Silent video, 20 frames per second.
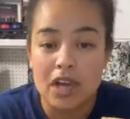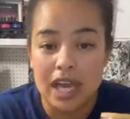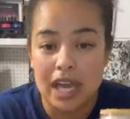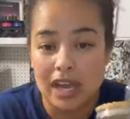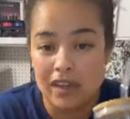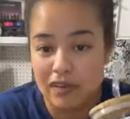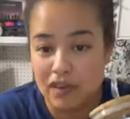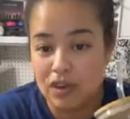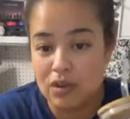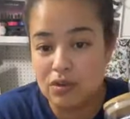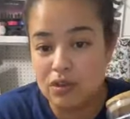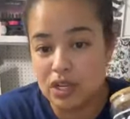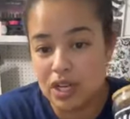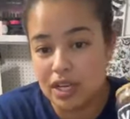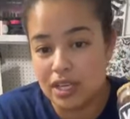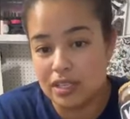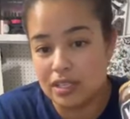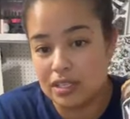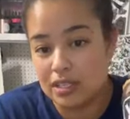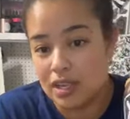If you
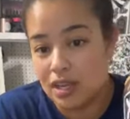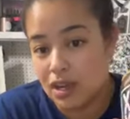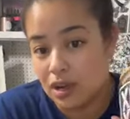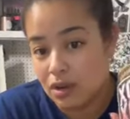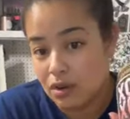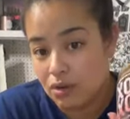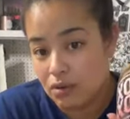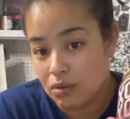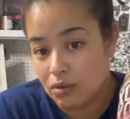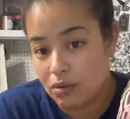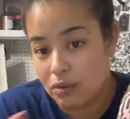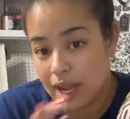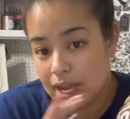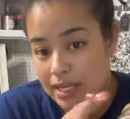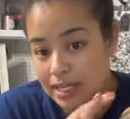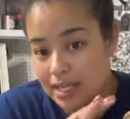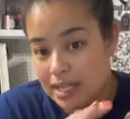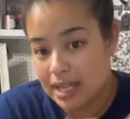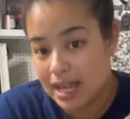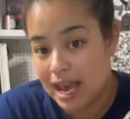just
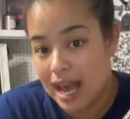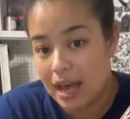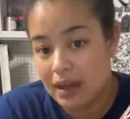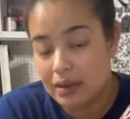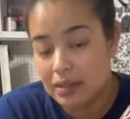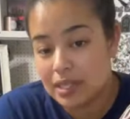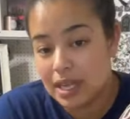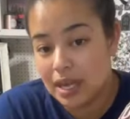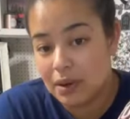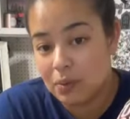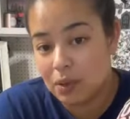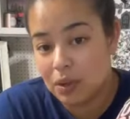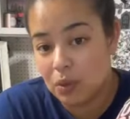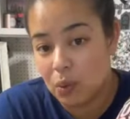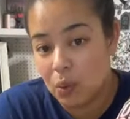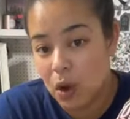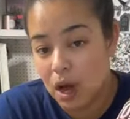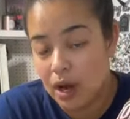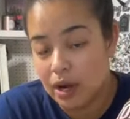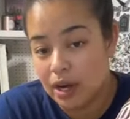rinse the outside with
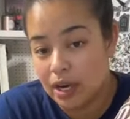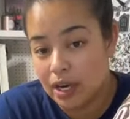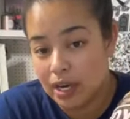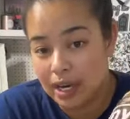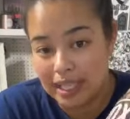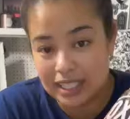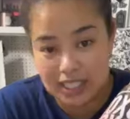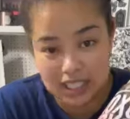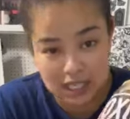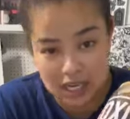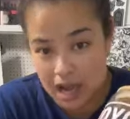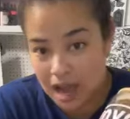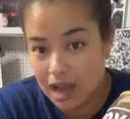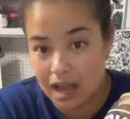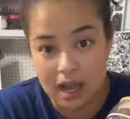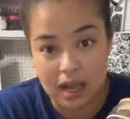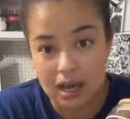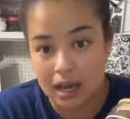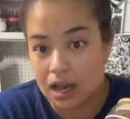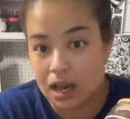water, it's
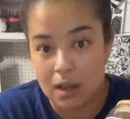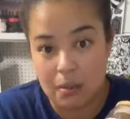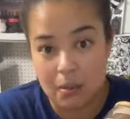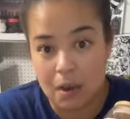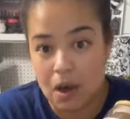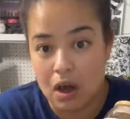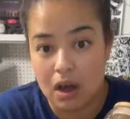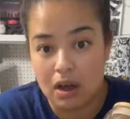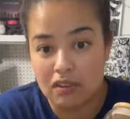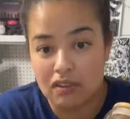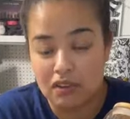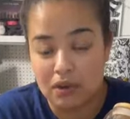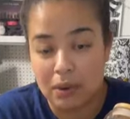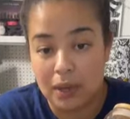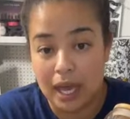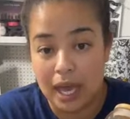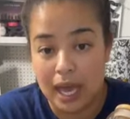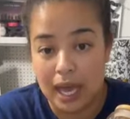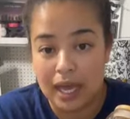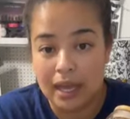not gonna come off,
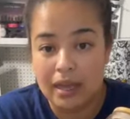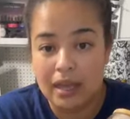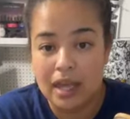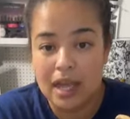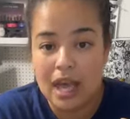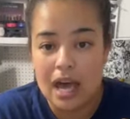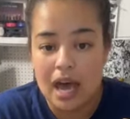okay?